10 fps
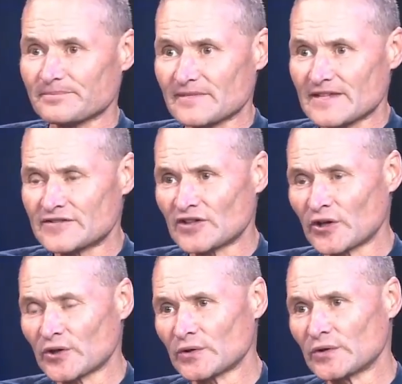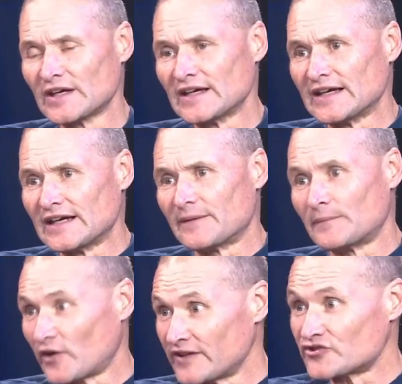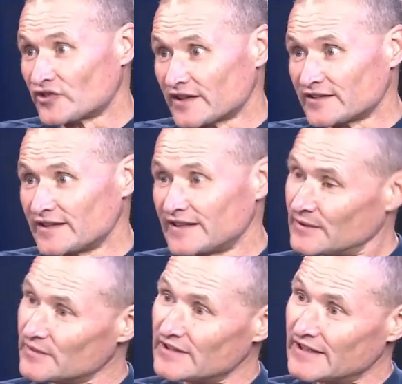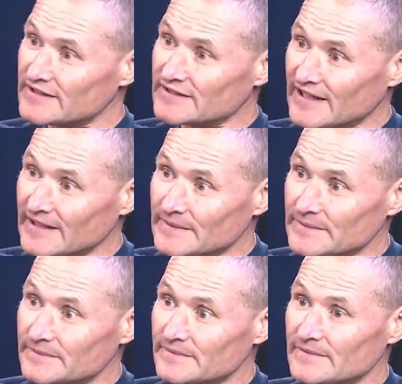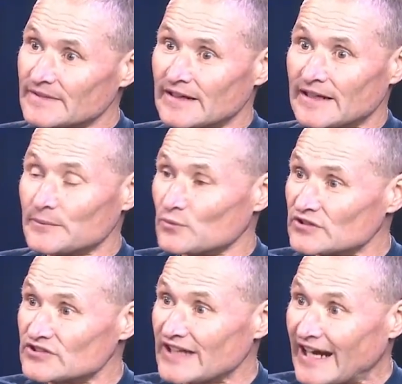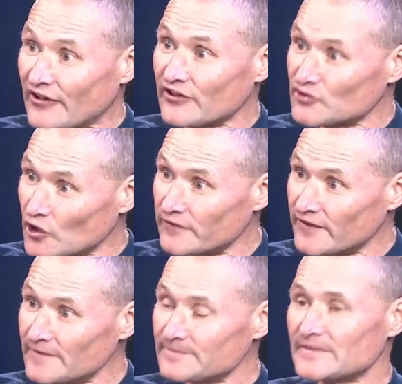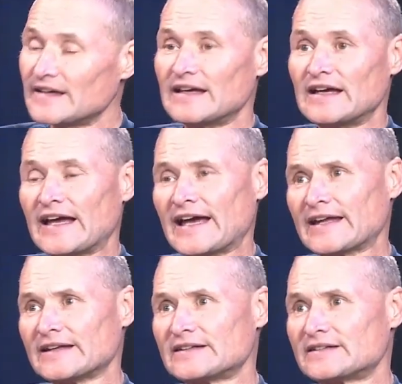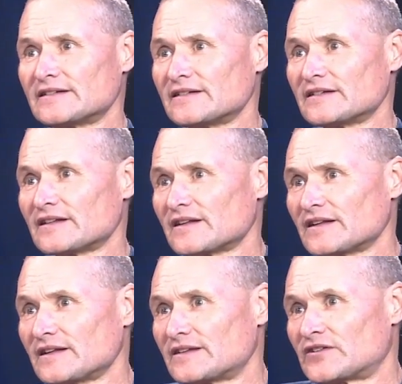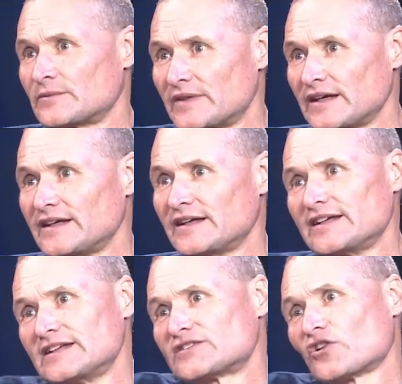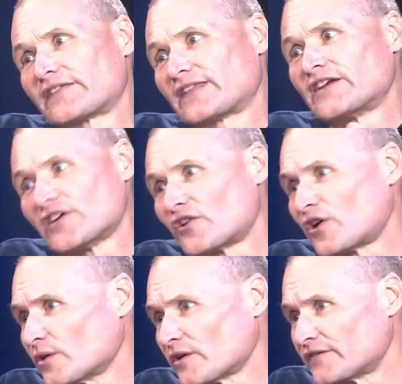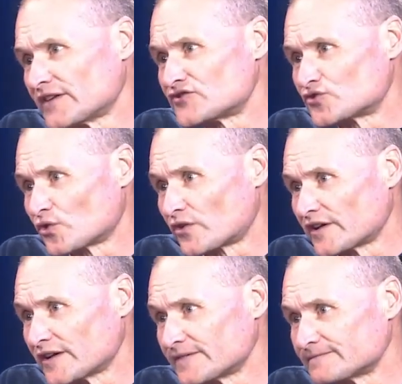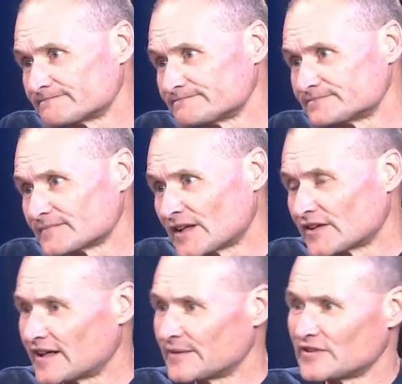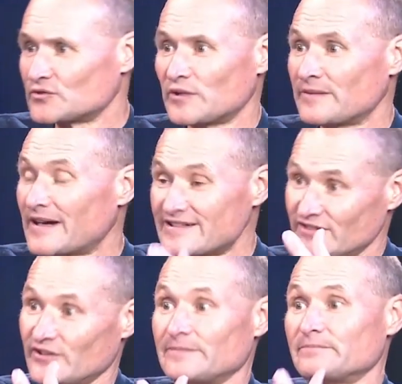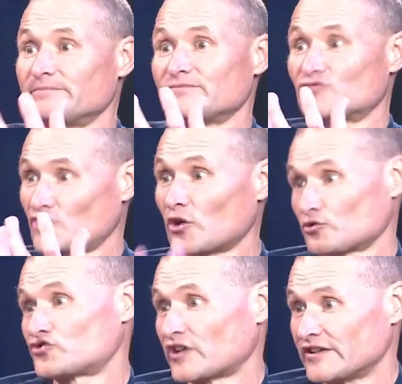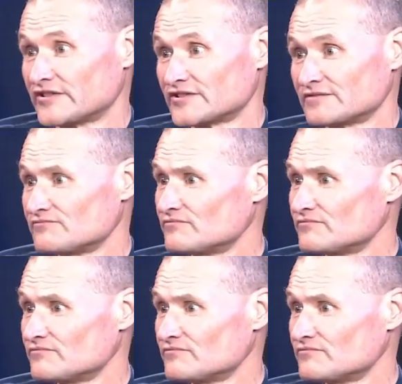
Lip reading: So my instructor, his name was Arron Toepfer, and to me, he's like the hero of this story. Right. Okay, because we're basically total strangers.